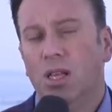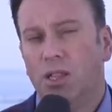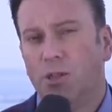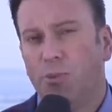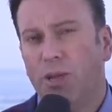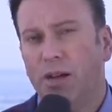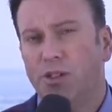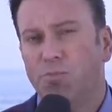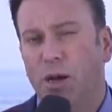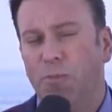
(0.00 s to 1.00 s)
that the
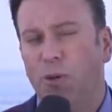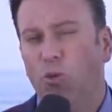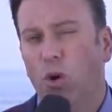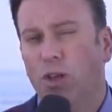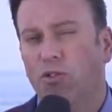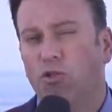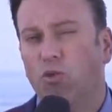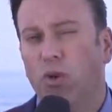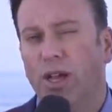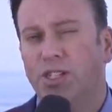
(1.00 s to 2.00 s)
players might be willing to
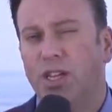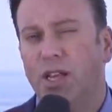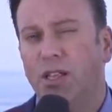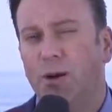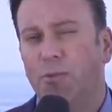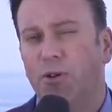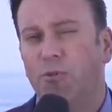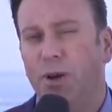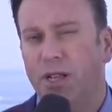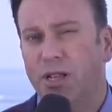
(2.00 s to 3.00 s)
raise that number
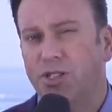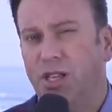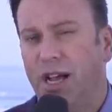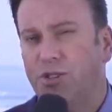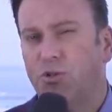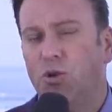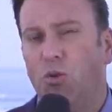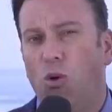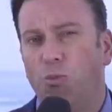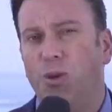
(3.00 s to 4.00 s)
a bit because the escrow
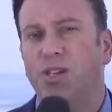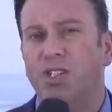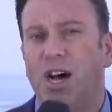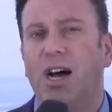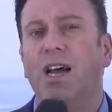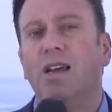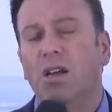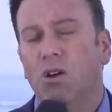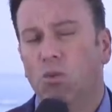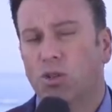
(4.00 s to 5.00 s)
won't be as high.
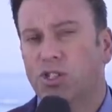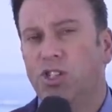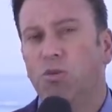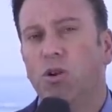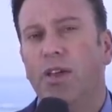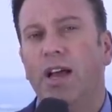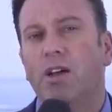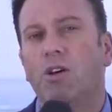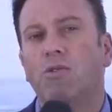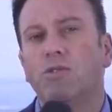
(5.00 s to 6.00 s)
We'll see where that
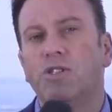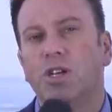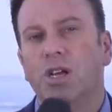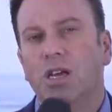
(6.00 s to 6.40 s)
goes.